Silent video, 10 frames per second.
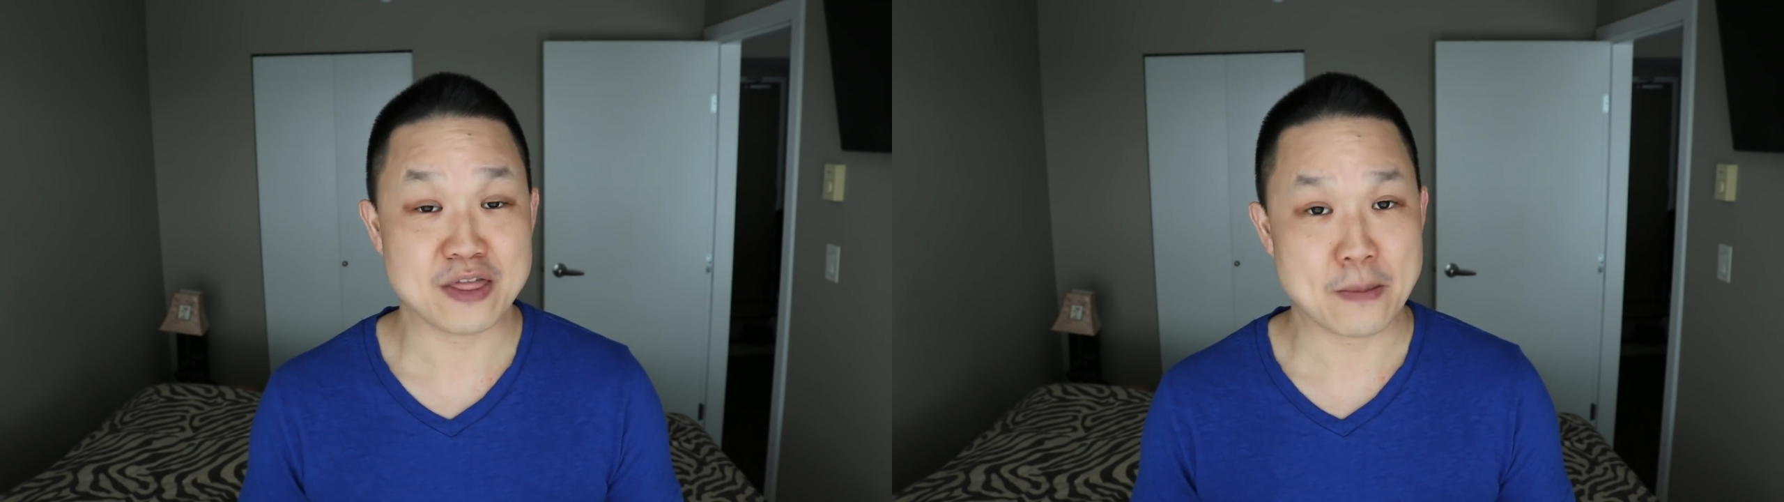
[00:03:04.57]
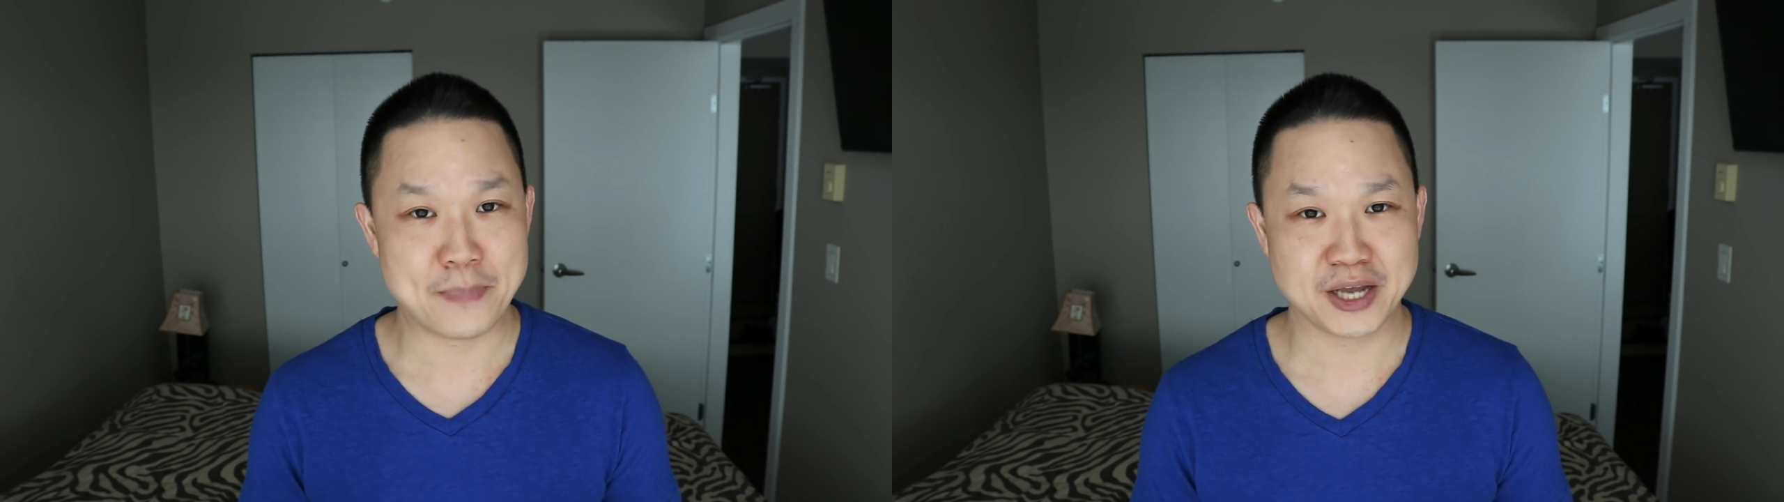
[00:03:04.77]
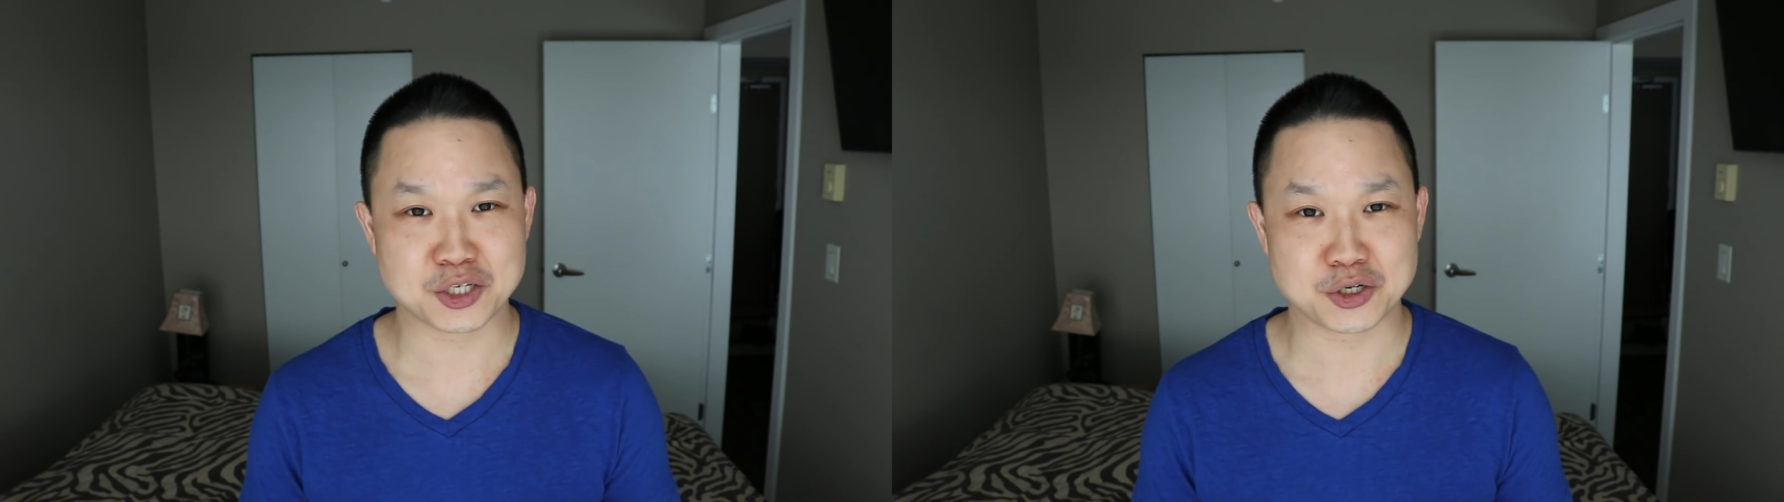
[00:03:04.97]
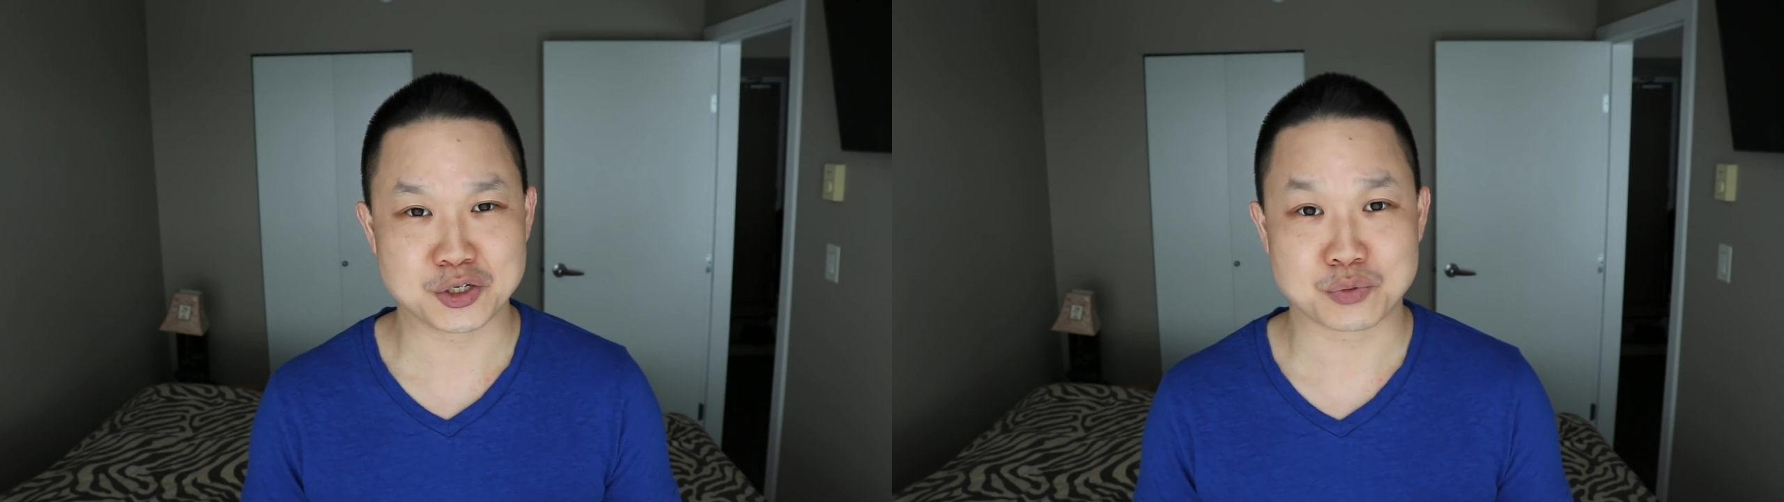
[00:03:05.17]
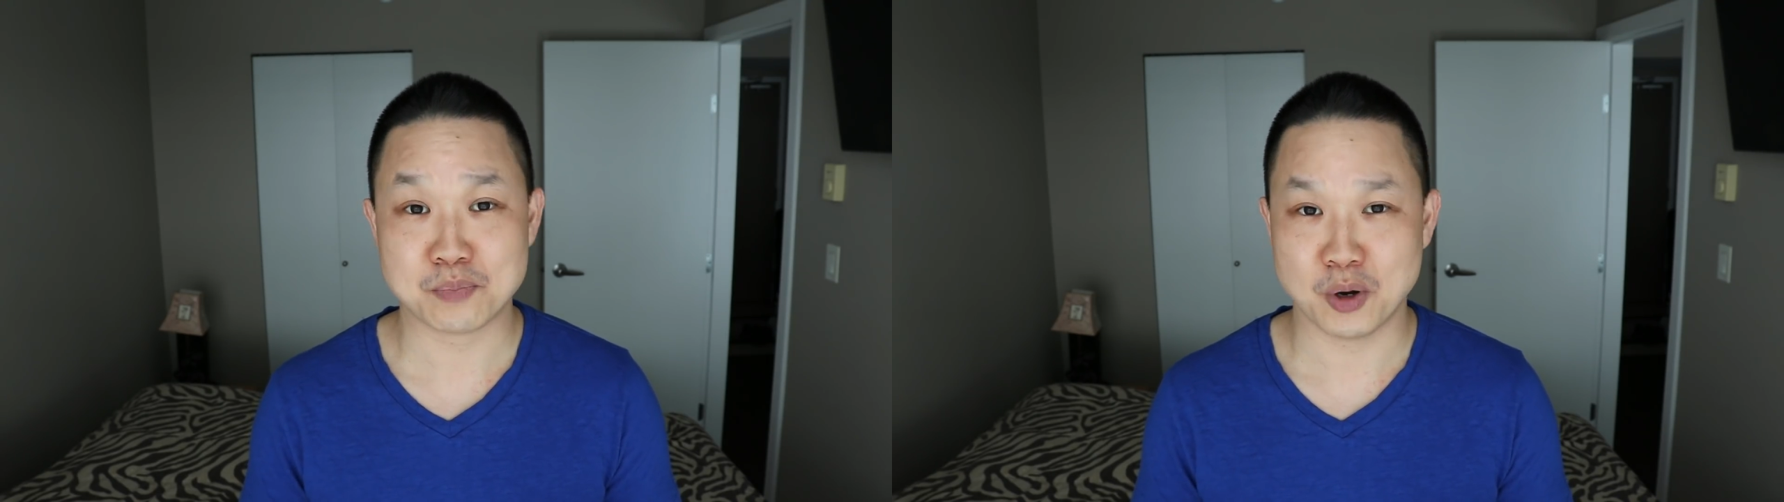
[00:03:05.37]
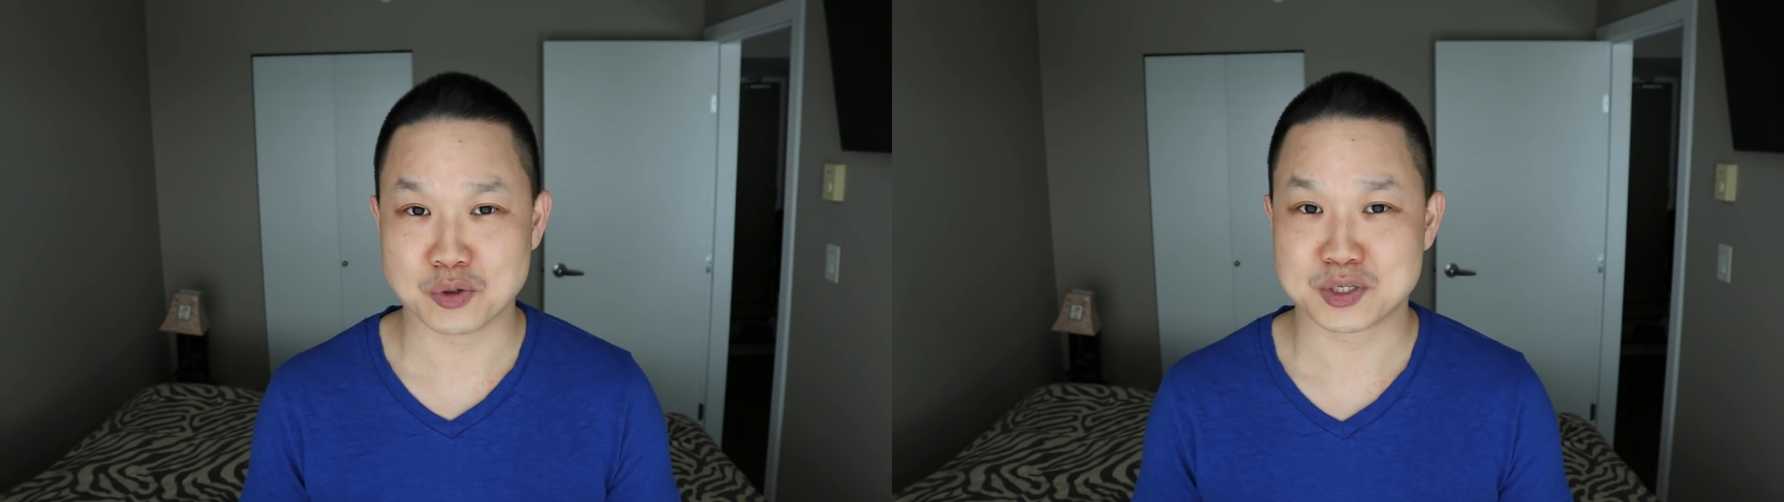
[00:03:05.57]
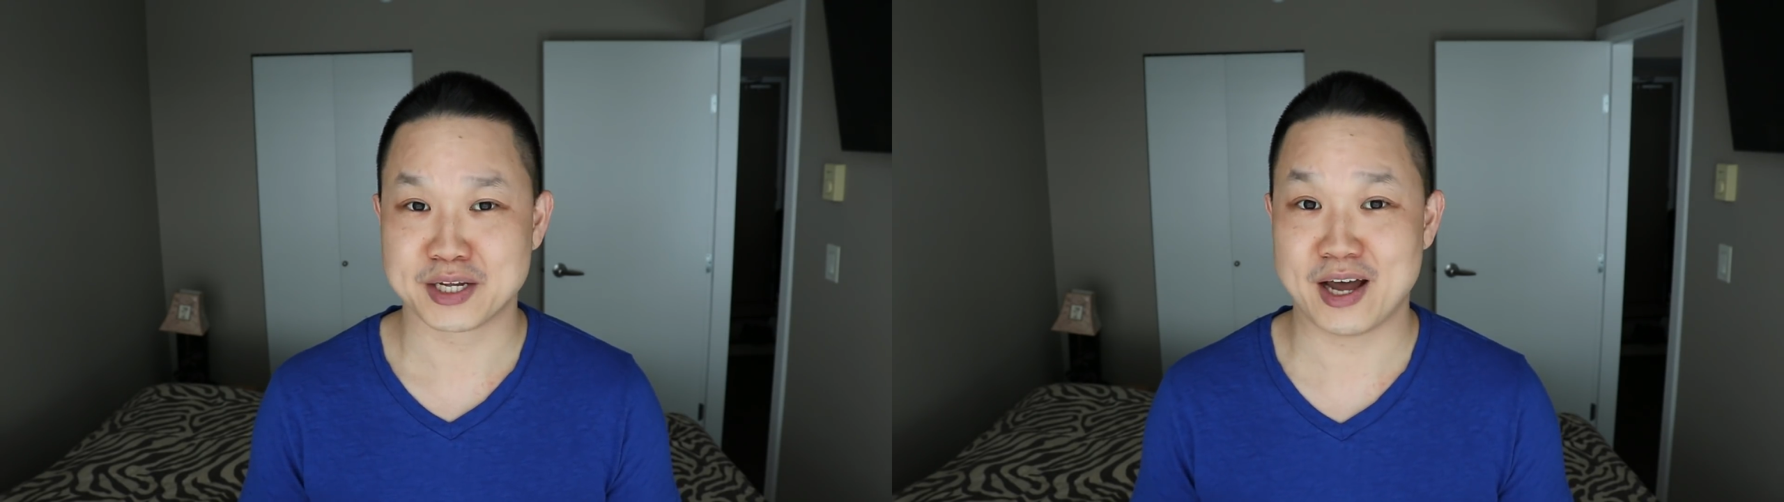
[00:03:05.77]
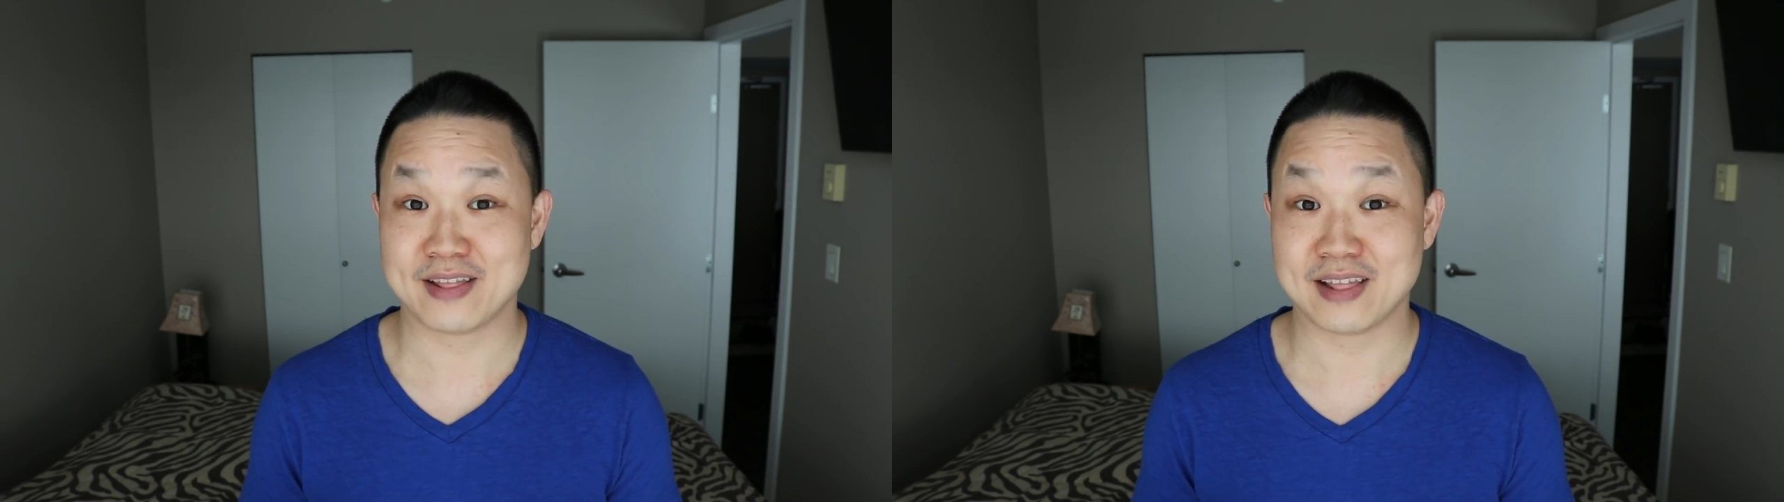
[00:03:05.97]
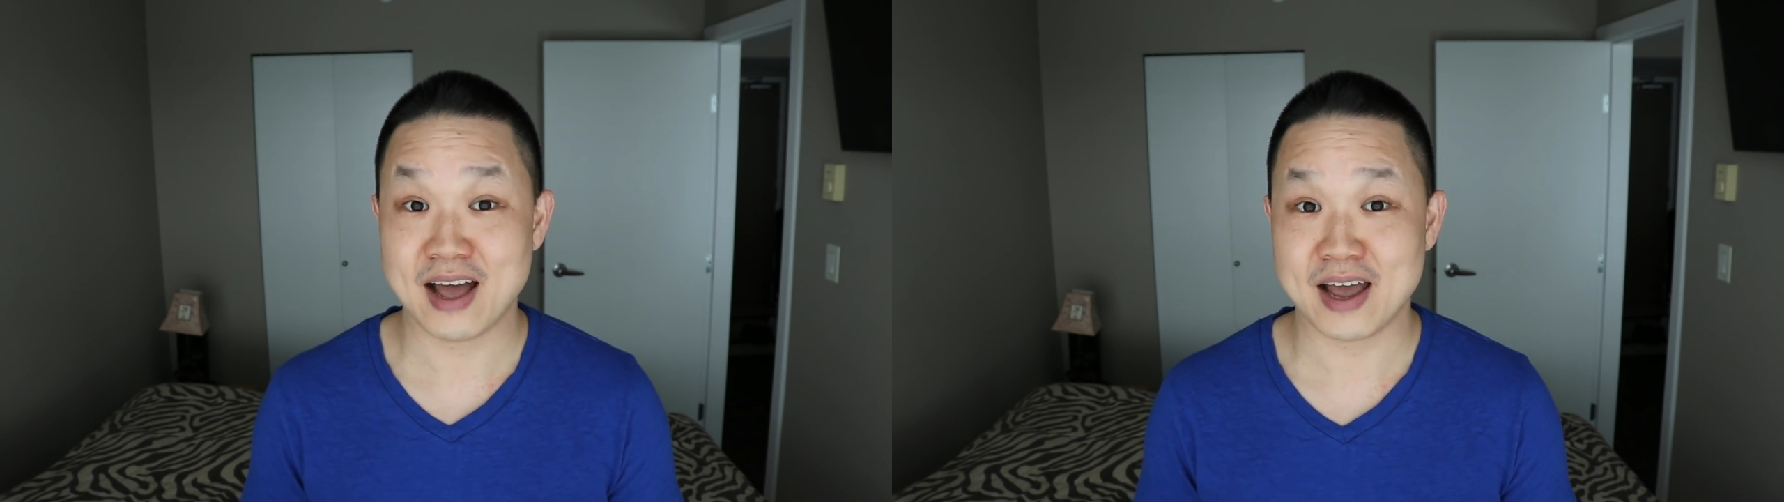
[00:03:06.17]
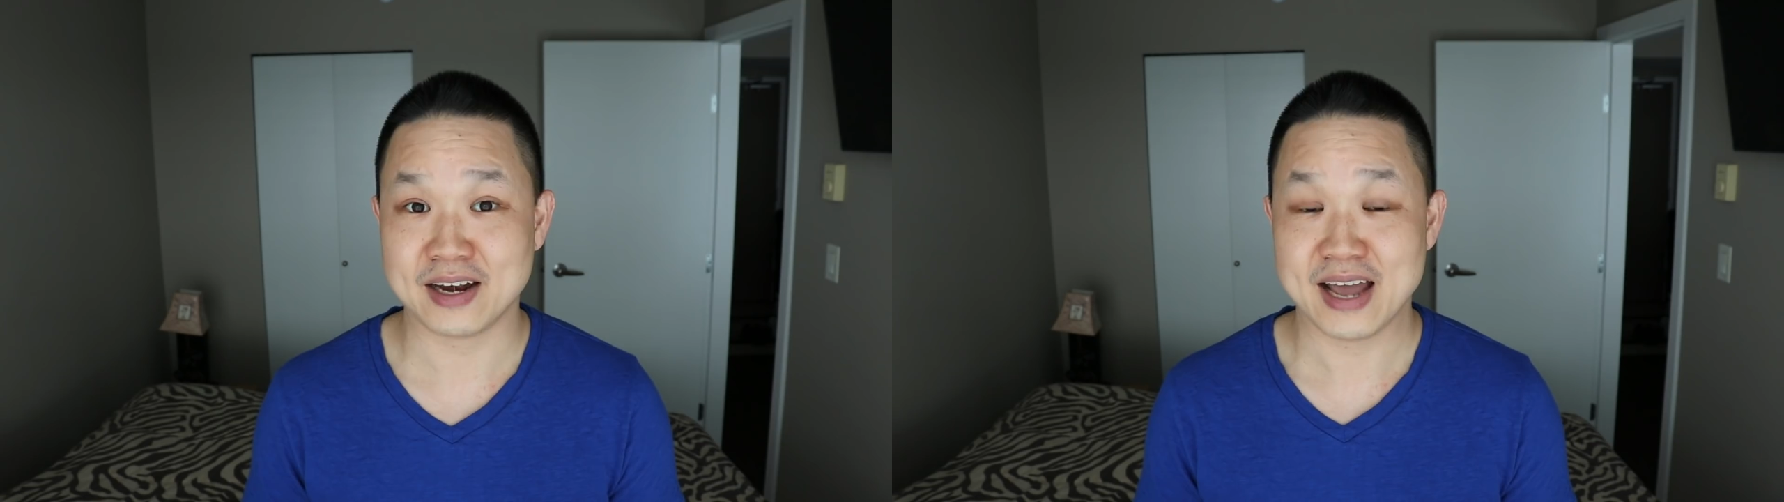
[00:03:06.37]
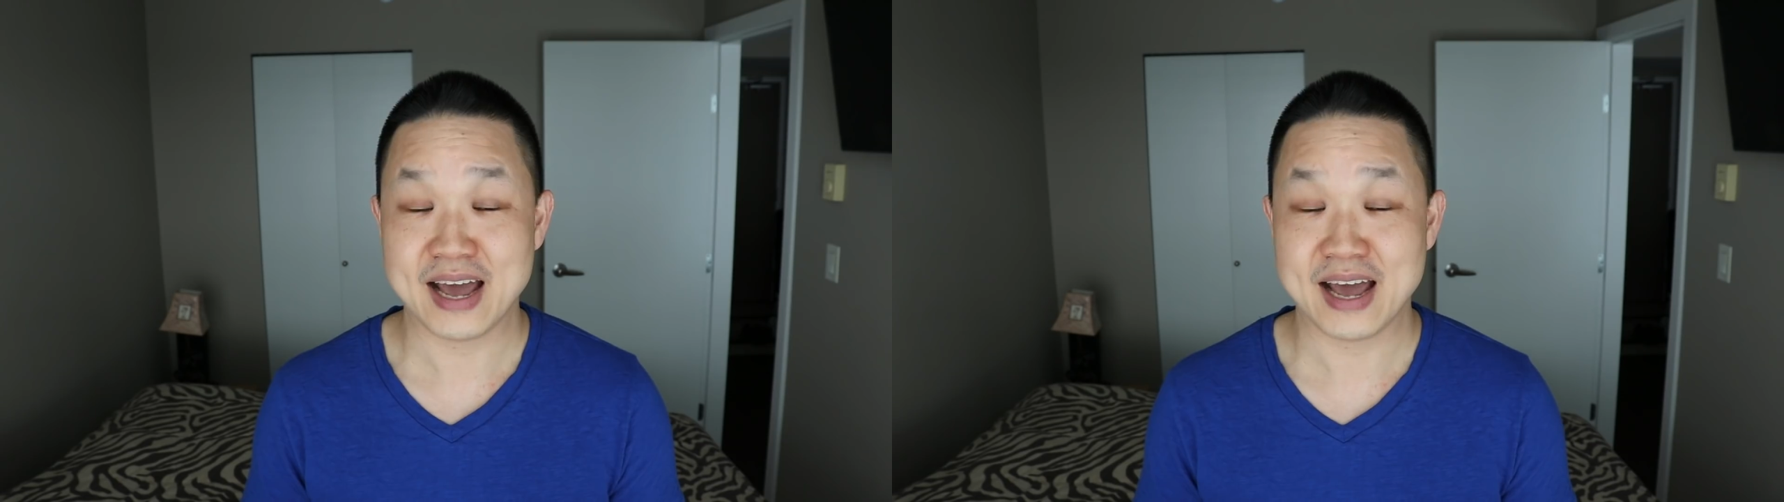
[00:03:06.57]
and the pictures were posted online,